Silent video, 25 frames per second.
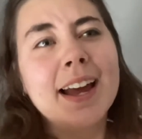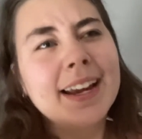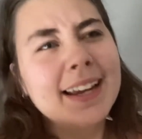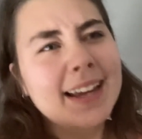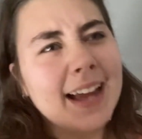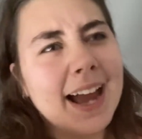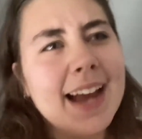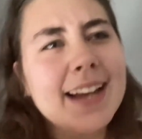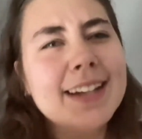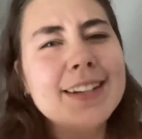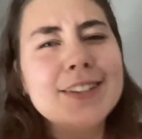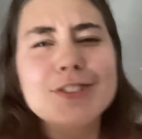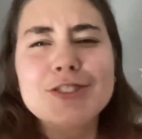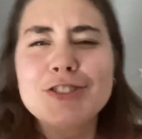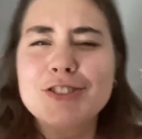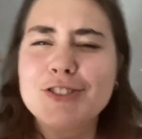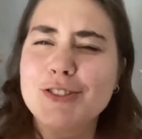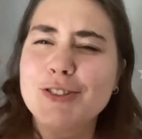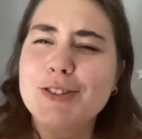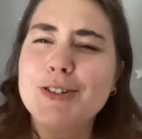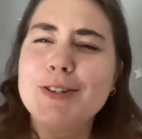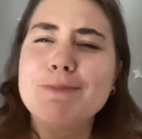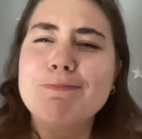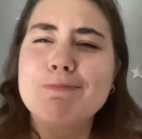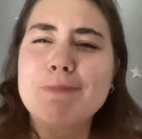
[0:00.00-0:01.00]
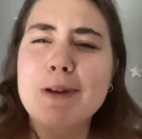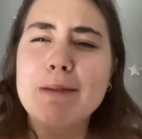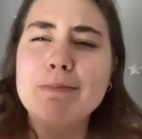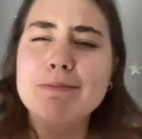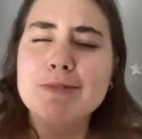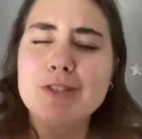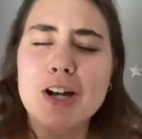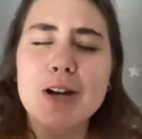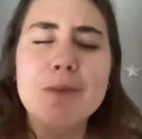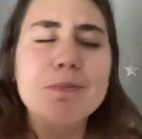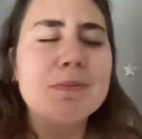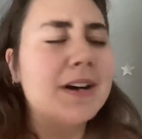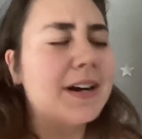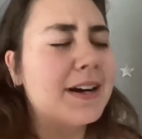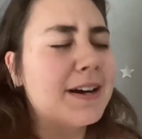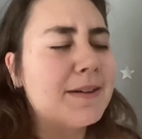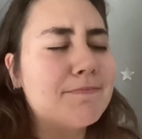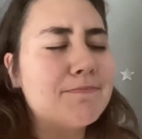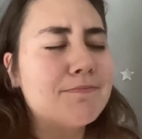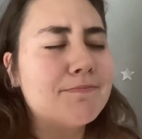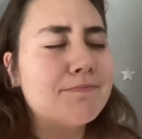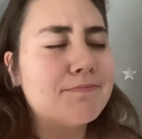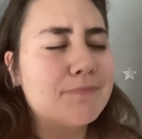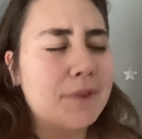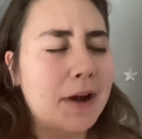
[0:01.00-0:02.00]
kind of short
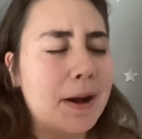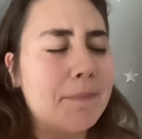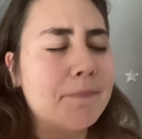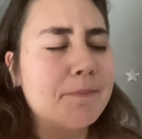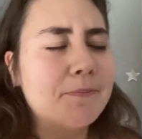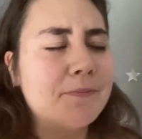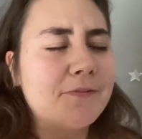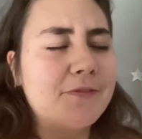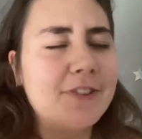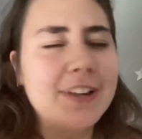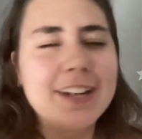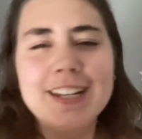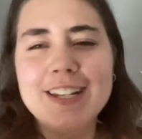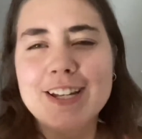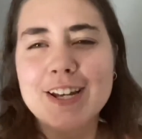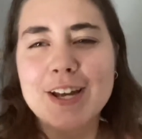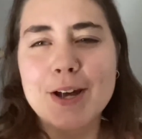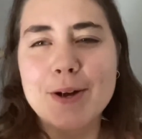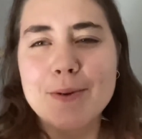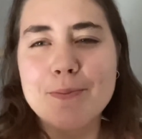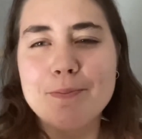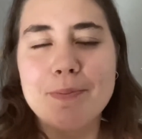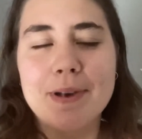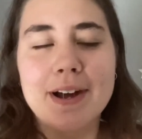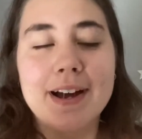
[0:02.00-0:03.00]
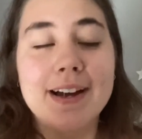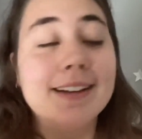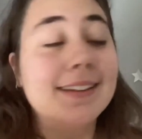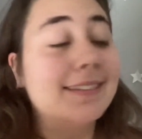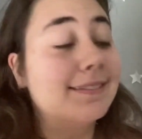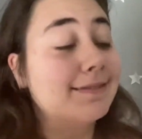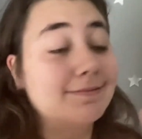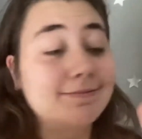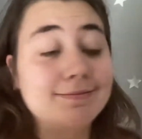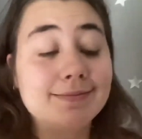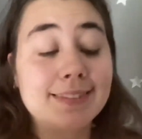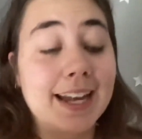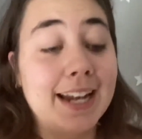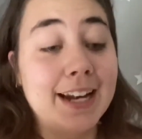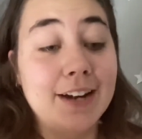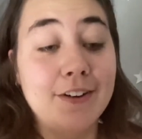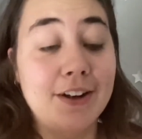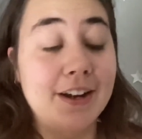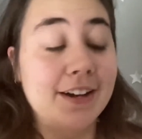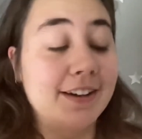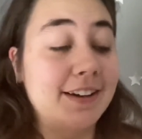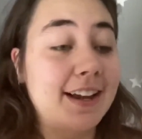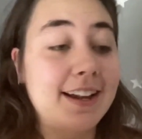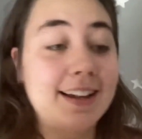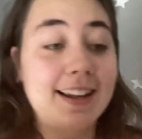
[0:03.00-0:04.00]
preptober prep video, but anyway,